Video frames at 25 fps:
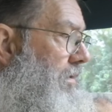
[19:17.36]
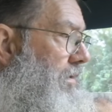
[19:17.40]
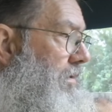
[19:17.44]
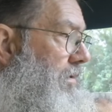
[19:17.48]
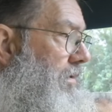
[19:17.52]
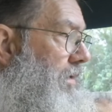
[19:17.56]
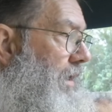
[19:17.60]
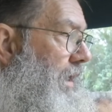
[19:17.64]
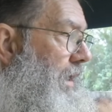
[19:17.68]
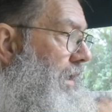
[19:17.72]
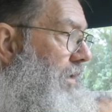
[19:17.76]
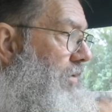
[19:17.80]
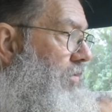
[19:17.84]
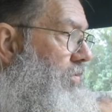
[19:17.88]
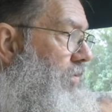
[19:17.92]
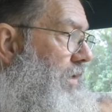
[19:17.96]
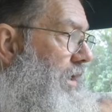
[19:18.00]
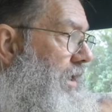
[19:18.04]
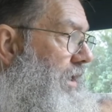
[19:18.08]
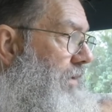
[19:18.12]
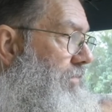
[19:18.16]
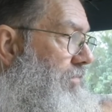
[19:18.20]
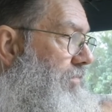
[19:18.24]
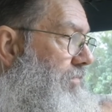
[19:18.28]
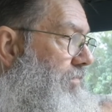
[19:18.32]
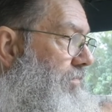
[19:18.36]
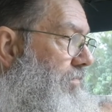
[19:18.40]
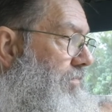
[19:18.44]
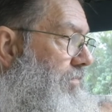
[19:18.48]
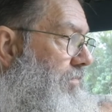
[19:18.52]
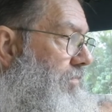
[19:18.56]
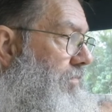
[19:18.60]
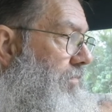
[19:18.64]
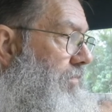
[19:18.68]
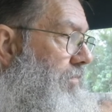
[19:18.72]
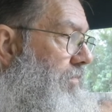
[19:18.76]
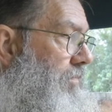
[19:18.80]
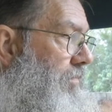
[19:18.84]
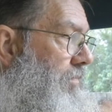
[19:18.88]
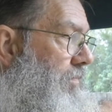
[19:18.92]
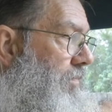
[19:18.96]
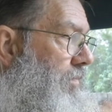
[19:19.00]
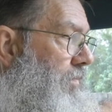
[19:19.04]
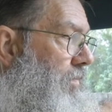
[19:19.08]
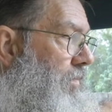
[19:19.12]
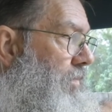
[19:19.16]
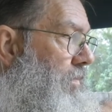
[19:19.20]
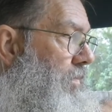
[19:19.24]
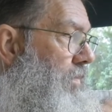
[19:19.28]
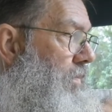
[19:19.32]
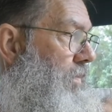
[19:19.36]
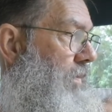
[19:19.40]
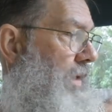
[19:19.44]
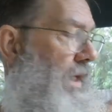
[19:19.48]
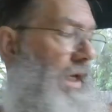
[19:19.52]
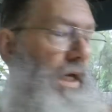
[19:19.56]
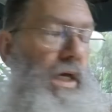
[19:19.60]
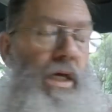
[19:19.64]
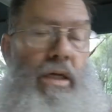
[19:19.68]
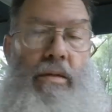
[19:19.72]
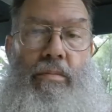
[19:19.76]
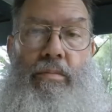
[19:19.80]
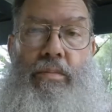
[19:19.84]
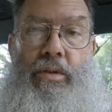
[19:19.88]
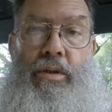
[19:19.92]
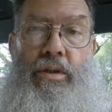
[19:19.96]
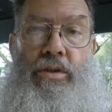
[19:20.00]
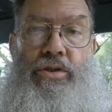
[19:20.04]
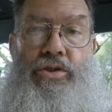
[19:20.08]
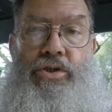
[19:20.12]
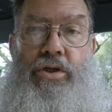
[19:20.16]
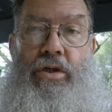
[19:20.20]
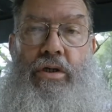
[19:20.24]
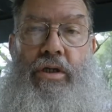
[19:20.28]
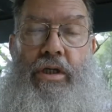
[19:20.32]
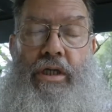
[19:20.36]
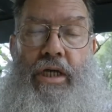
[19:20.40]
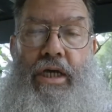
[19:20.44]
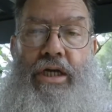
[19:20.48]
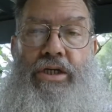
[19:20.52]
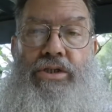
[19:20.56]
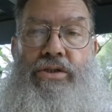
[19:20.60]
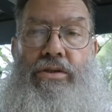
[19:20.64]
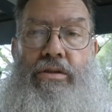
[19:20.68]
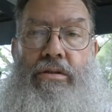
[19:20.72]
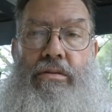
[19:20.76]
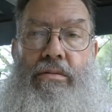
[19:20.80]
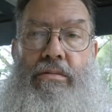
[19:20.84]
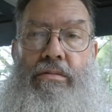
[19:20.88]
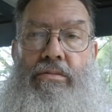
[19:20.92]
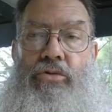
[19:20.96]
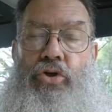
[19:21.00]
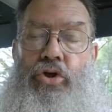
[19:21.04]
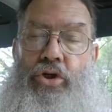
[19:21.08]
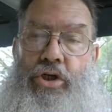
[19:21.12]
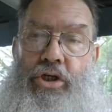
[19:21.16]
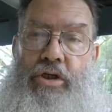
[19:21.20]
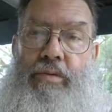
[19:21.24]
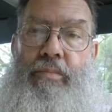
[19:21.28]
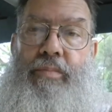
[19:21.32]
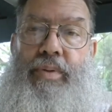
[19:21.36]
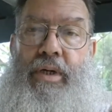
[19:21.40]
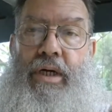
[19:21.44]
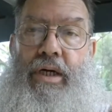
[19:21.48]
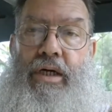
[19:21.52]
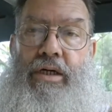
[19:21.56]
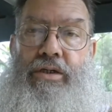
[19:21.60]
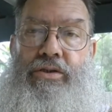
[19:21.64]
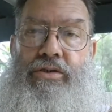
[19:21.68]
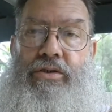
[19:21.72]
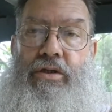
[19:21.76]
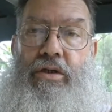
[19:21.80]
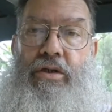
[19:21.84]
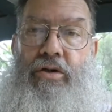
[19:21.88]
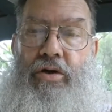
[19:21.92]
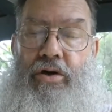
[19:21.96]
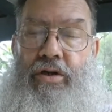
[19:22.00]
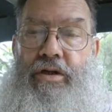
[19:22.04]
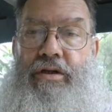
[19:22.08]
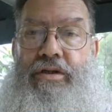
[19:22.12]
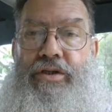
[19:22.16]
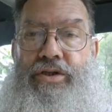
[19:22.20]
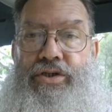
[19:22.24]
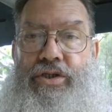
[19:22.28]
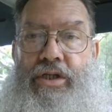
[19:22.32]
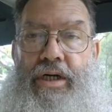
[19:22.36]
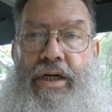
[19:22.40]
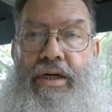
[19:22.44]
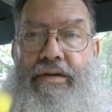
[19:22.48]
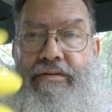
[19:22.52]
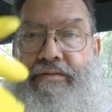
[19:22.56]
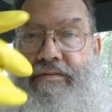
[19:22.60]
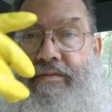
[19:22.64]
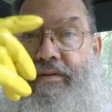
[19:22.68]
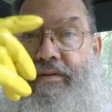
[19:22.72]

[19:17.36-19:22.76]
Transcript: So yeah, but it certainly has decomposed a lot of the stuff.